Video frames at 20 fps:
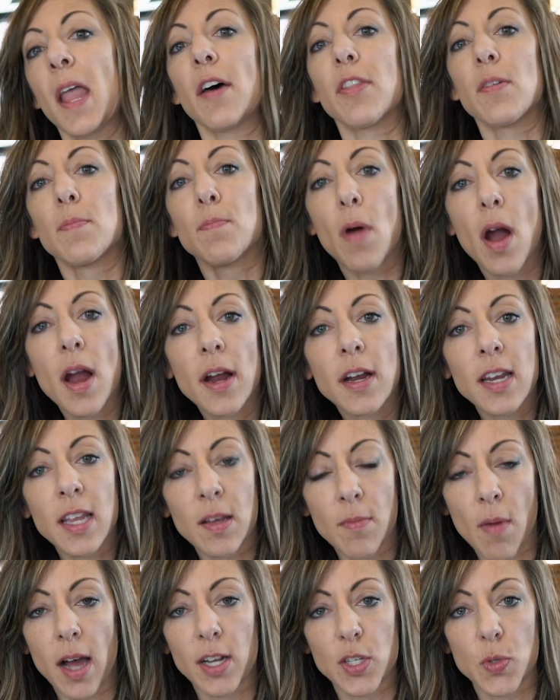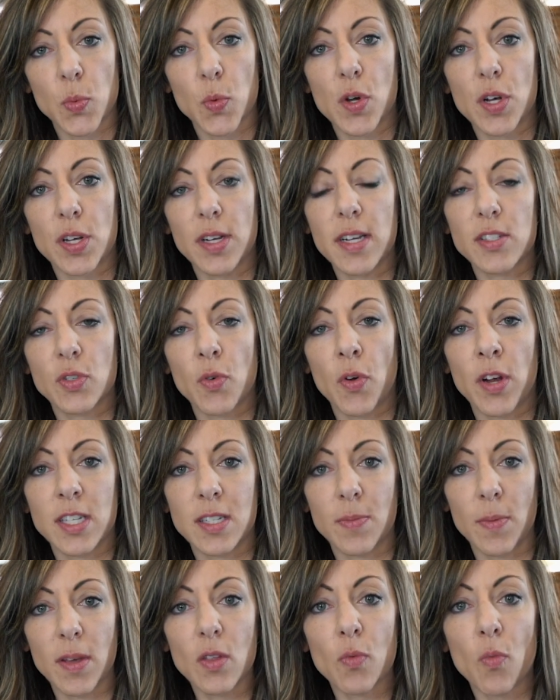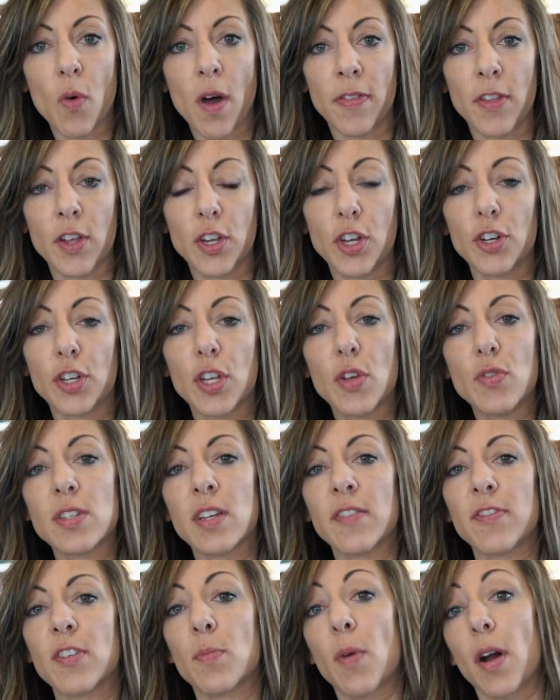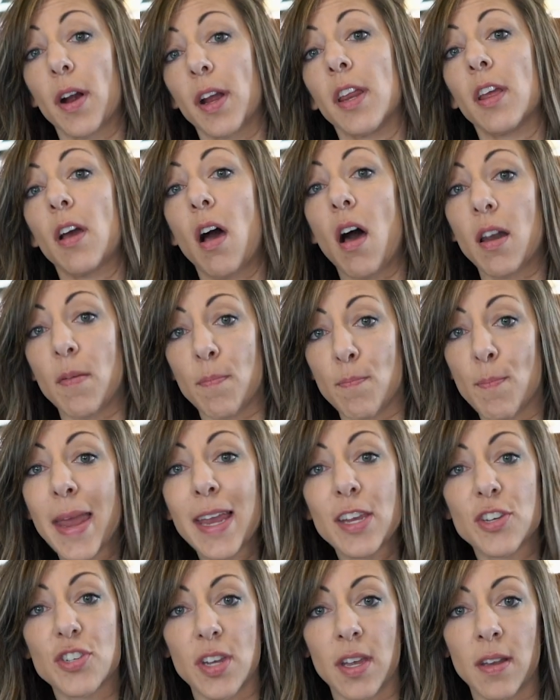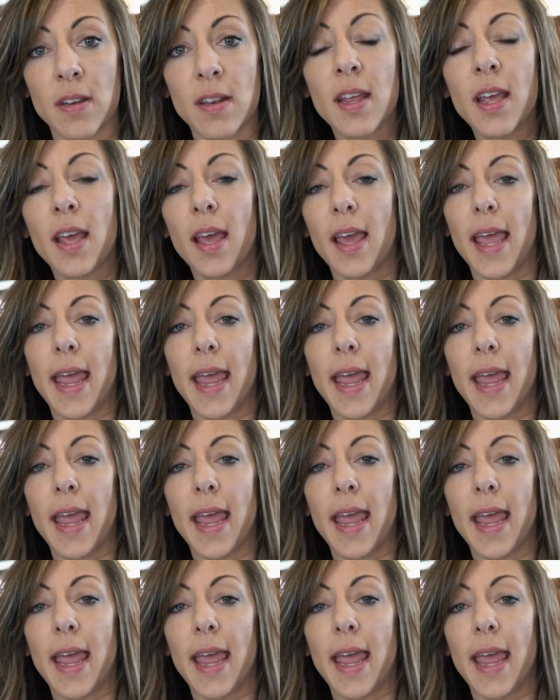Now the marketing module is going to be the one that you're using for marketing automation.